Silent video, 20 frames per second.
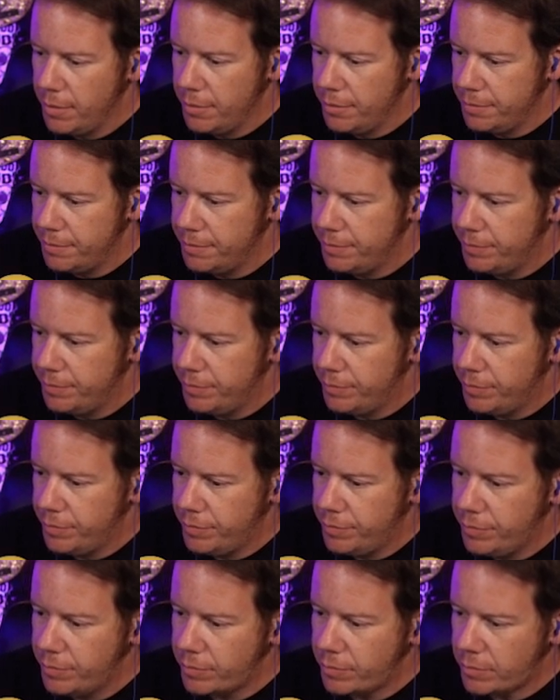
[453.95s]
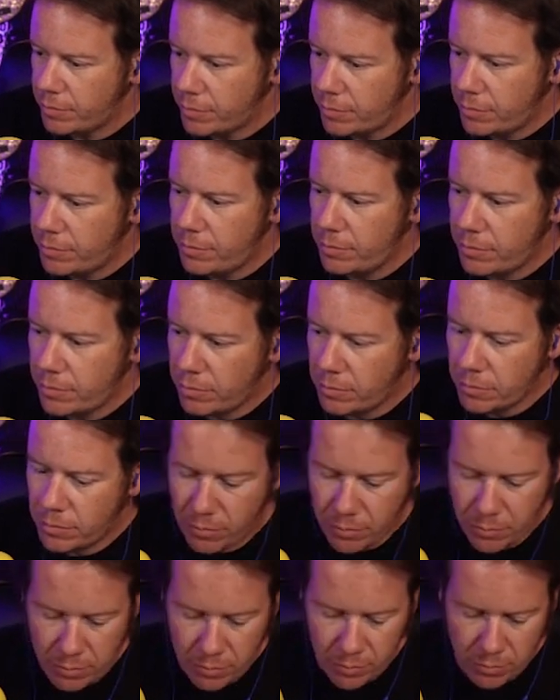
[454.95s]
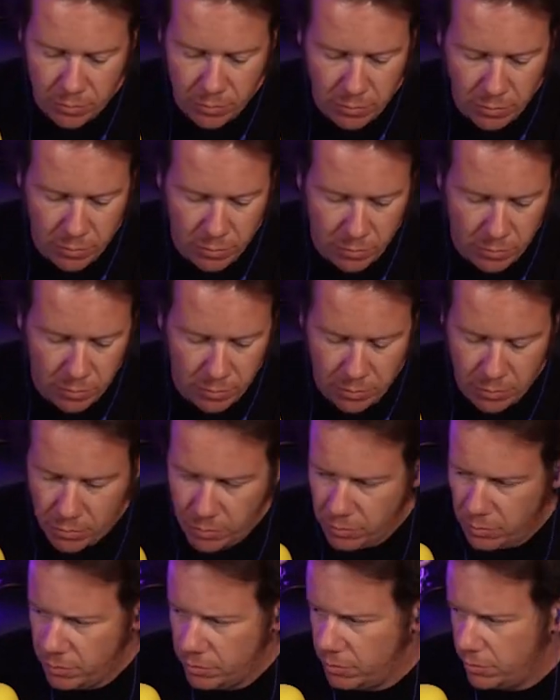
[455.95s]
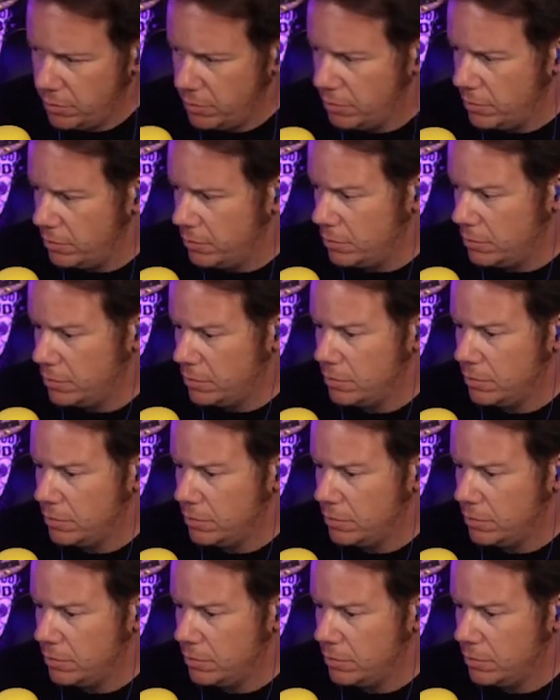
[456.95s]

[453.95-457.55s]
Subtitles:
This person isn't speaking.